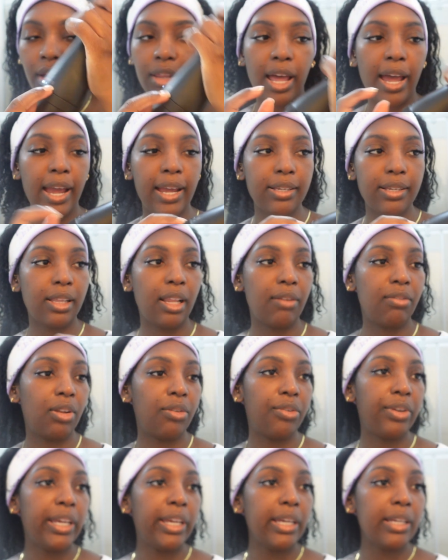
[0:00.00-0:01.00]
the highest level
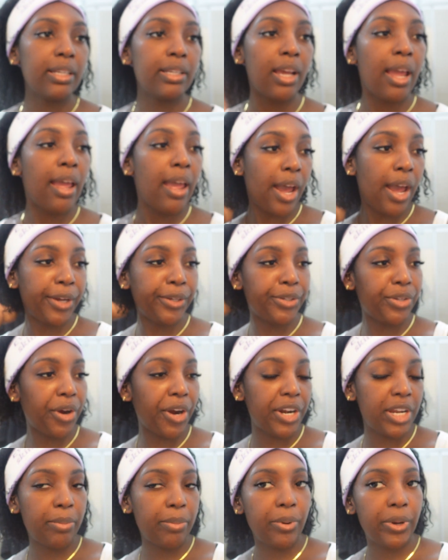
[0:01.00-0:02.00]
of heat. I also
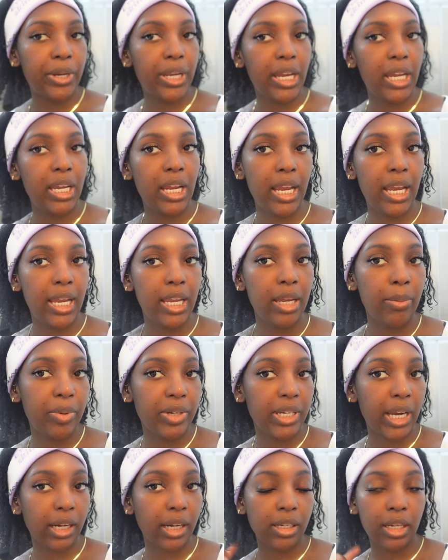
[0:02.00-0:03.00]
already put in a heat
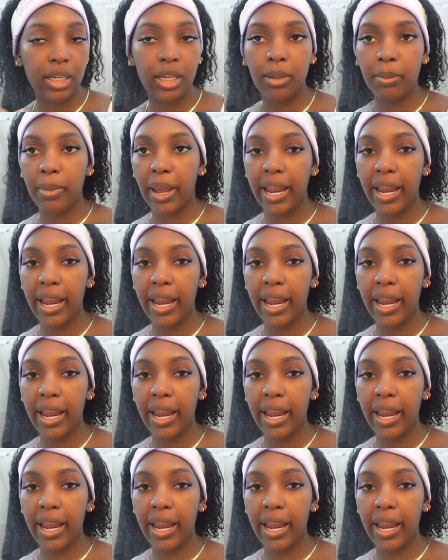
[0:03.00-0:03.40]
protectant in my